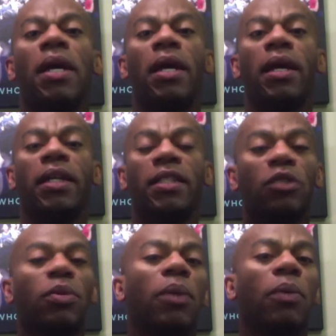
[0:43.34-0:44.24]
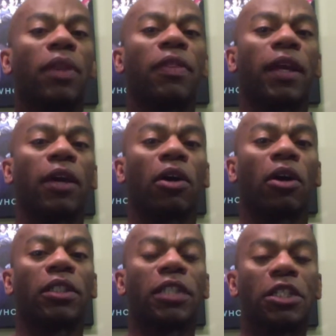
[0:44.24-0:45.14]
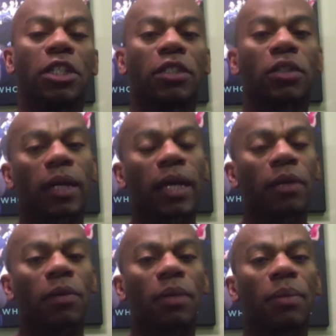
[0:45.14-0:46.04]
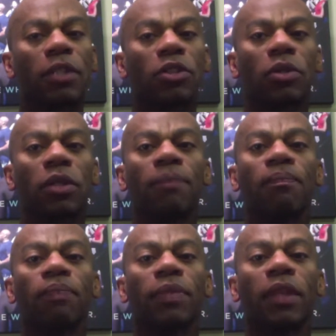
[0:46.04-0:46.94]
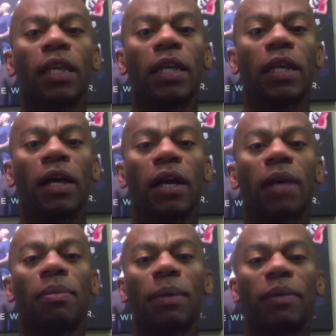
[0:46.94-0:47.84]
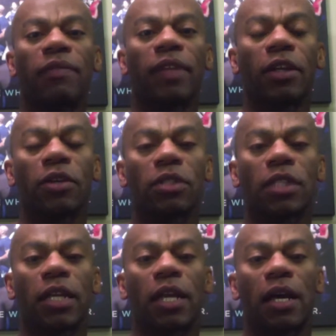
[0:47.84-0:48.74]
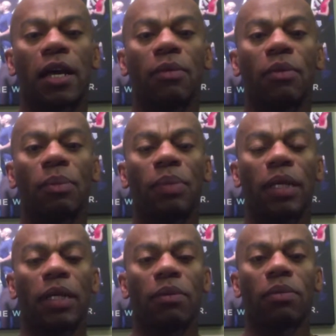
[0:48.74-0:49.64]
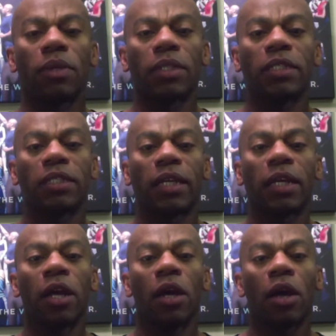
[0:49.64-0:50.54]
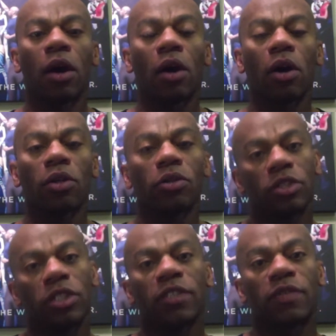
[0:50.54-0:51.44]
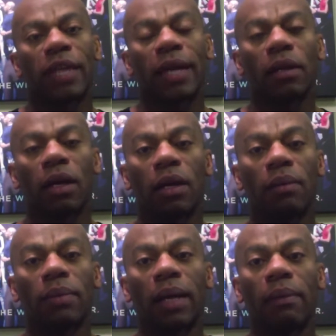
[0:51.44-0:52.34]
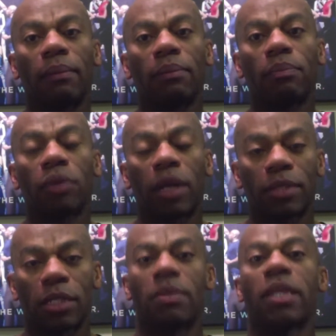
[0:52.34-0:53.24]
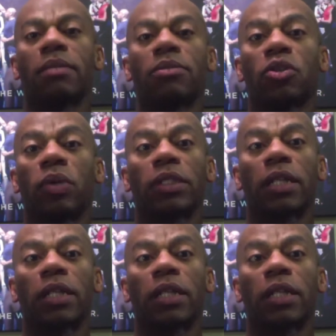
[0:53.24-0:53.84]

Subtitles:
accentuate what they are teaching. So I kind of want to make sure that the upcoming videos that I will be releasing are used just for that. I promise I'll make them short.